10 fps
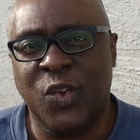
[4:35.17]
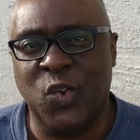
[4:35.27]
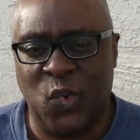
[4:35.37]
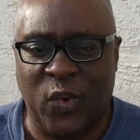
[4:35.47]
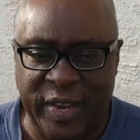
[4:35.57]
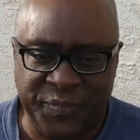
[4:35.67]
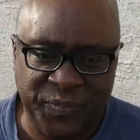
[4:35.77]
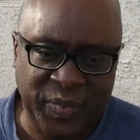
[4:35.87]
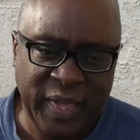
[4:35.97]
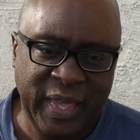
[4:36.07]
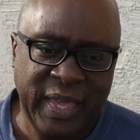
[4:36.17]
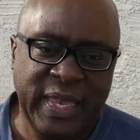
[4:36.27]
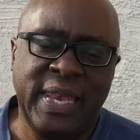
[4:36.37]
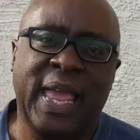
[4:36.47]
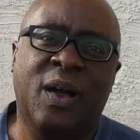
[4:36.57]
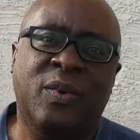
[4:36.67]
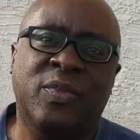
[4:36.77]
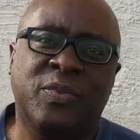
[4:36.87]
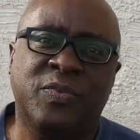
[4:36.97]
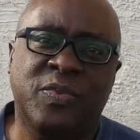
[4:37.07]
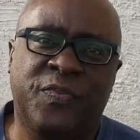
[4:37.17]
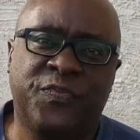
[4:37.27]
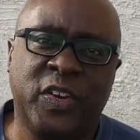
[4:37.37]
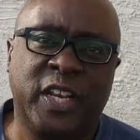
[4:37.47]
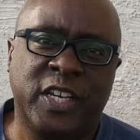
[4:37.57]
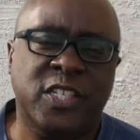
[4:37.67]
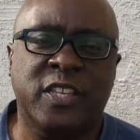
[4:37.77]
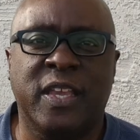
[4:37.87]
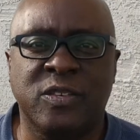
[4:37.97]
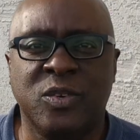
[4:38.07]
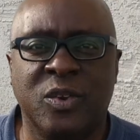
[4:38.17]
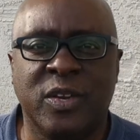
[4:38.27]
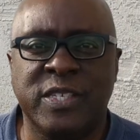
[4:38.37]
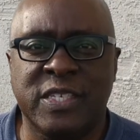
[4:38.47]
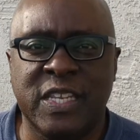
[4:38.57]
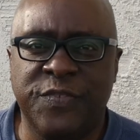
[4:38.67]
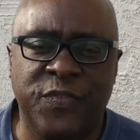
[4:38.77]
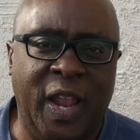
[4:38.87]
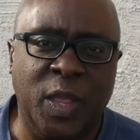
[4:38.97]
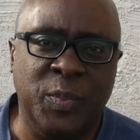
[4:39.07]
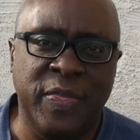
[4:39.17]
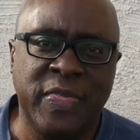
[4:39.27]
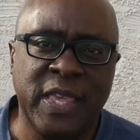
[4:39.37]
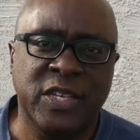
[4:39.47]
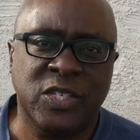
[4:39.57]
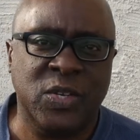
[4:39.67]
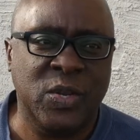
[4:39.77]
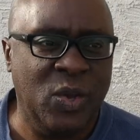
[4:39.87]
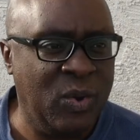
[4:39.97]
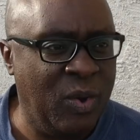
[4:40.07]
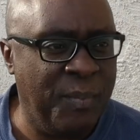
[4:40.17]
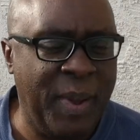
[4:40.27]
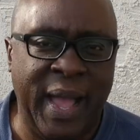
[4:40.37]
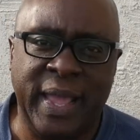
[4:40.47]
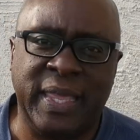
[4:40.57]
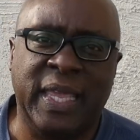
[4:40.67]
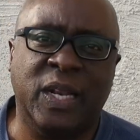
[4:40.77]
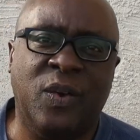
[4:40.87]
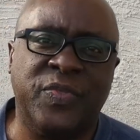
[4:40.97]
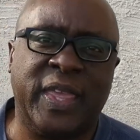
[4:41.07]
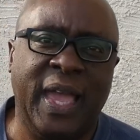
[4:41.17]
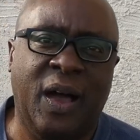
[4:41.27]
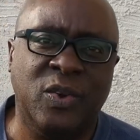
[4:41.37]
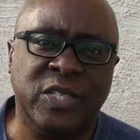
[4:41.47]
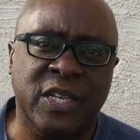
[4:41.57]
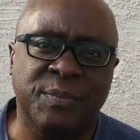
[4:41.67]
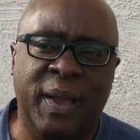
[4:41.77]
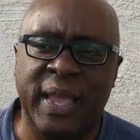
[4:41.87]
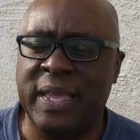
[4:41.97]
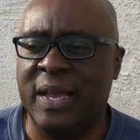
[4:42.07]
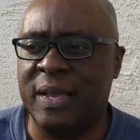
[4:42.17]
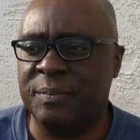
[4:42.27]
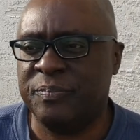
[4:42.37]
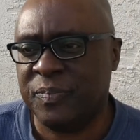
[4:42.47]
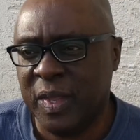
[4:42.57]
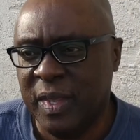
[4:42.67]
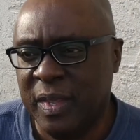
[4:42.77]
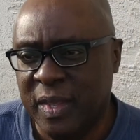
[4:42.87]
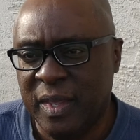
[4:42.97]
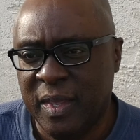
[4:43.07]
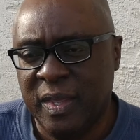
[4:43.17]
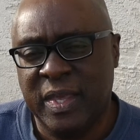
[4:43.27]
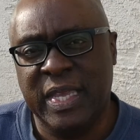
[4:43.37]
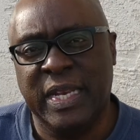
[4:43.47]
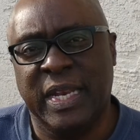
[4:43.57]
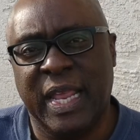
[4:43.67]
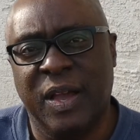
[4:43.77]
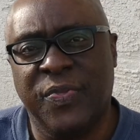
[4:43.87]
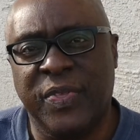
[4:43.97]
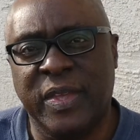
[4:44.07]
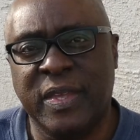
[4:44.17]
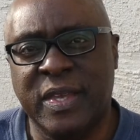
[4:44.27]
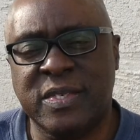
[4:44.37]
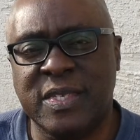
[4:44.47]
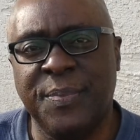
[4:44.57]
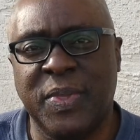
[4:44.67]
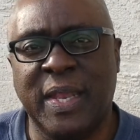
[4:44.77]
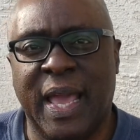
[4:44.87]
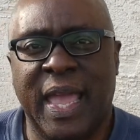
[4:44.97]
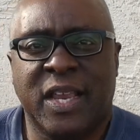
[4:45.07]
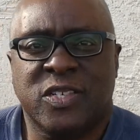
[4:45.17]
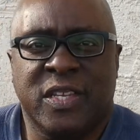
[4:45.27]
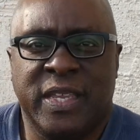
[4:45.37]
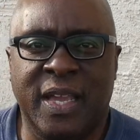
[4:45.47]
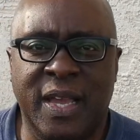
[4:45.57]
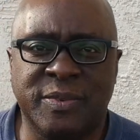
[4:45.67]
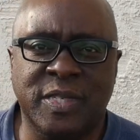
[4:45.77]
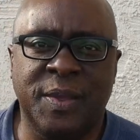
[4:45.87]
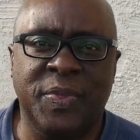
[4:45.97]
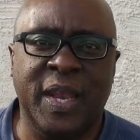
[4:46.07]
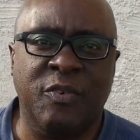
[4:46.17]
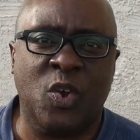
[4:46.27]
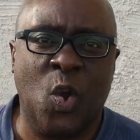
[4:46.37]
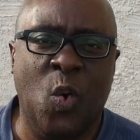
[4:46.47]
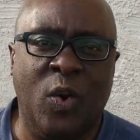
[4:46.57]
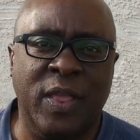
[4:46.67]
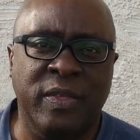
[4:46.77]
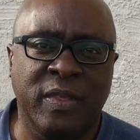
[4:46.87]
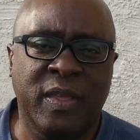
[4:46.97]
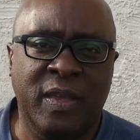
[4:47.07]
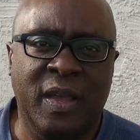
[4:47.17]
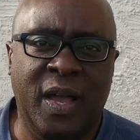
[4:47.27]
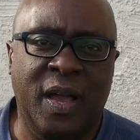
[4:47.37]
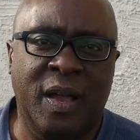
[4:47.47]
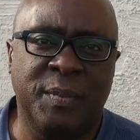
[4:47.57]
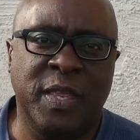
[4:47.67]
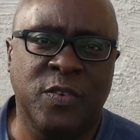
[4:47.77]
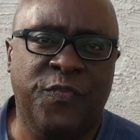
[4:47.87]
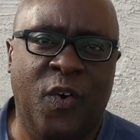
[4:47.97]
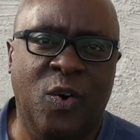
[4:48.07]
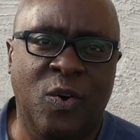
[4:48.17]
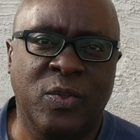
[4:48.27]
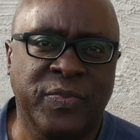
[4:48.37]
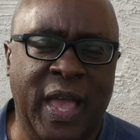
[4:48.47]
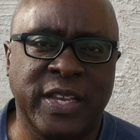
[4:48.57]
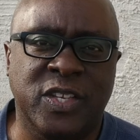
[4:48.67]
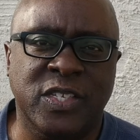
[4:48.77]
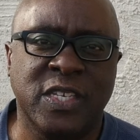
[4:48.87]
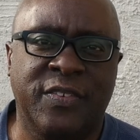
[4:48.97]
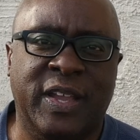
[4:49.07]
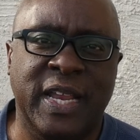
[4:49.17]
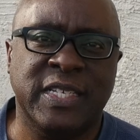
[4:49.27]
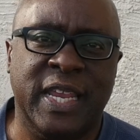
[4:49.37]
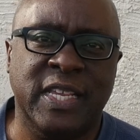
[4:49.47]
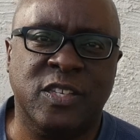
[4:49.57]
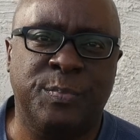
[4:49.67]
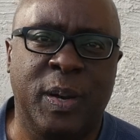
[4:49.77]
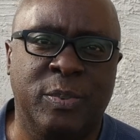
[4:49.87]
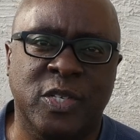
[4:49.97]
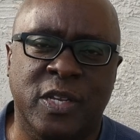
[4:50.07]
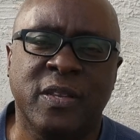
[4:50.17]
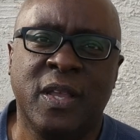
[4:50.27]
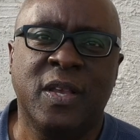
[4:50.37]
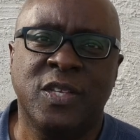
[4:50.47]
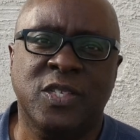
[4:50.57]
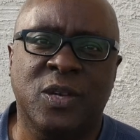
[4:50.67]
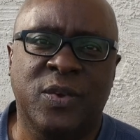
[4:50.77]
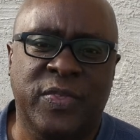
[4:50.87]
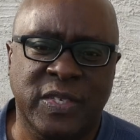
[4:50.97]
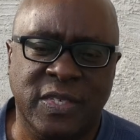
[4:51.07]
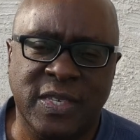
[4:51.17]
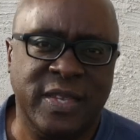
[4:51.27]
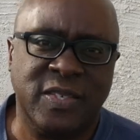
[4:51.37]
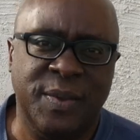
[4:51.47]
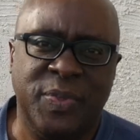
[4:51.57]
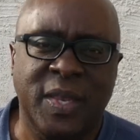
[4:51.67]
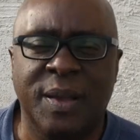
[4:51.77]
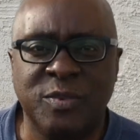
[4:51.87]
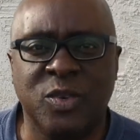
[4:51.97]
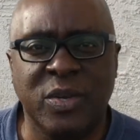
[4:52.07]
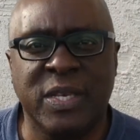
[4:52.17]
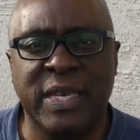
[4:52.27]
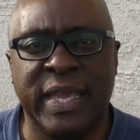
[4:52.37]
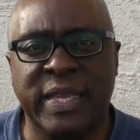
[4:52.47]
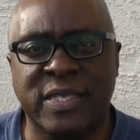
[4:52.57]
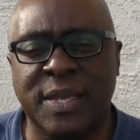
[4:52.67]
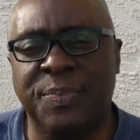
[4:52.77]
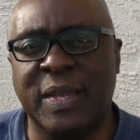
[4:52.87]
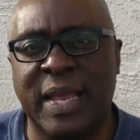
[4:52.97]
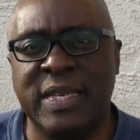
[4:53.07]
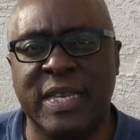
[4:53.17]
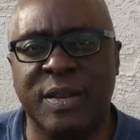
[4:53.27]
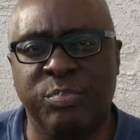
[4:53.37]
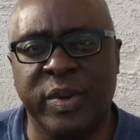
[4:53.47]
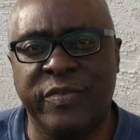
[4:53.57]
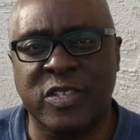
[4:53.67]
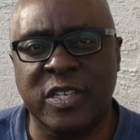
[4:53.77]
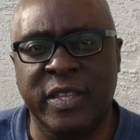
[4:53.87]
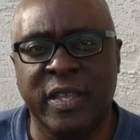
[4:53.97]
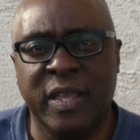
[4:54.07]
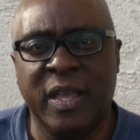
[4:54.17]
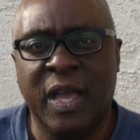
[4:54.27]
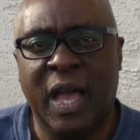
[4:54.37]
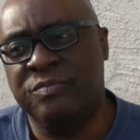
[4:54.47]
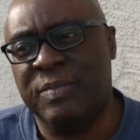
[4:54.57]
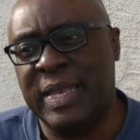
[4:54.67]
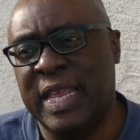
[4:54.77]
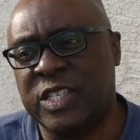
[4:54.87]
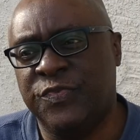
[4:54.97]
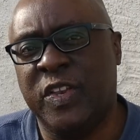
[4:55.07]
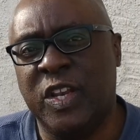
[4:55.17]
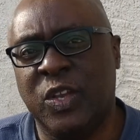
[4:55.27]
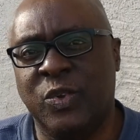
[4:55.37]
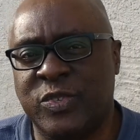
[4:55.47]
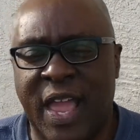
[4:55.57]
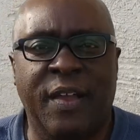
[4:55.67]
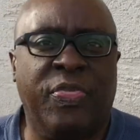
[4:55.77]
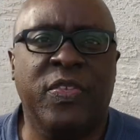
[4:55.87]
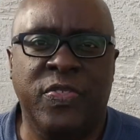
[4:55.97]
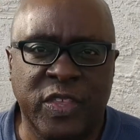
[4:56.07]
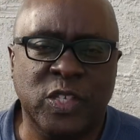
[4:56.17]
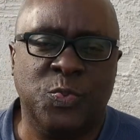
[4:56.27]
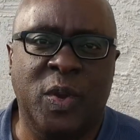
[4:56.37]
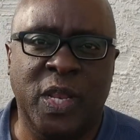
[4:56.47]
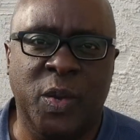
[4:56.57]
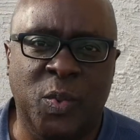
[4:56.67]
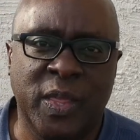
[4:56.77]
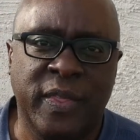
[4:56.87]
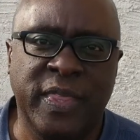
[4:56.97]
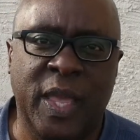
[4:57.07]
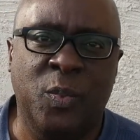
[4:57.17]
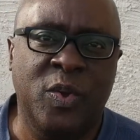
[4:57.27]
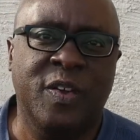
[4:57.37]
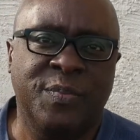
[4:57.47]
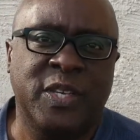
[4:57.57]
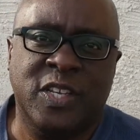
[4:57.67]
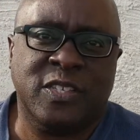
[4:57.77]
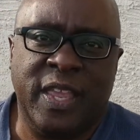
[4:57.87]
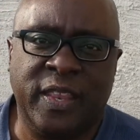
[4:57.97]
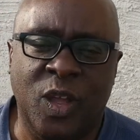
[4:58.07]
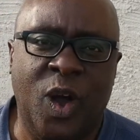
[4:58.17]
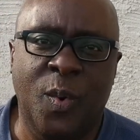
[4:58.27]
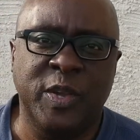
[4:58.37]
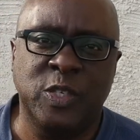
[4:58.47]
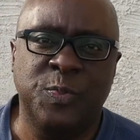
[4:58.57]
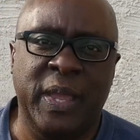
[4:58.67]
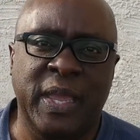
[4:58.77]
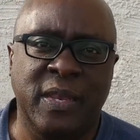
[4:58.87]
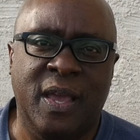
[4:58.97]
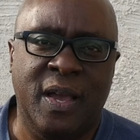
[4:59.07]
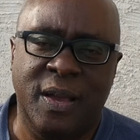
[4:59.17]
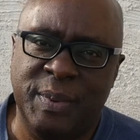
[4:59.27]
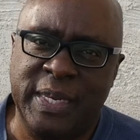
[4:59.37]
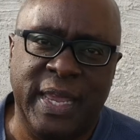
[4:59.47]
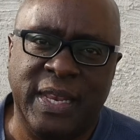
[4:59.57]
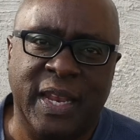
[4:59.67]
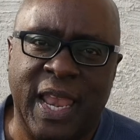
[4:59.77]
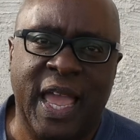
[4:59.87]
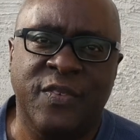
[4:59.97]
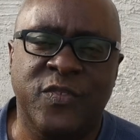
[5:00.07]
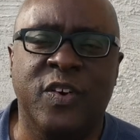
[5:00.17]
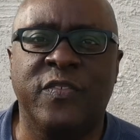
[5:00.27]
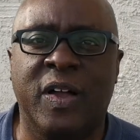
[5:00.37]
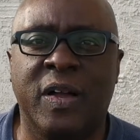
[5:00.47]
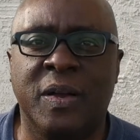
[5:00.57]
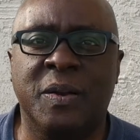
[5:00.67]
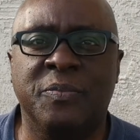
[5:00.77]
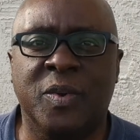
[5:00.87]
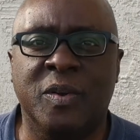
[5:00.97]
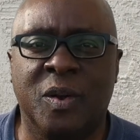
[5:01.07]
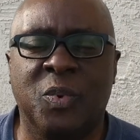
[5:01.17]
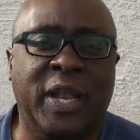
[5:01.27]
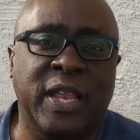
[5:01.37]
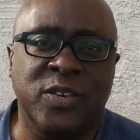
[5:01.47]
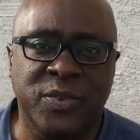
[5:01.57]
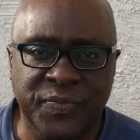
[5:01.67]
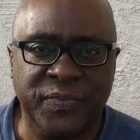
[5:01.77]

Great. Now, the footage that you're going to see following this, you know, my get off the couch and my um, eating healthy is something I actually, uh, something I recorded um, in the fall. I just never got a chance to publish it. So this is not something I'm doing today. It's something I did previously. My next videos after this one, they will be just like they always been, um, a day in the life of, um, of what I do.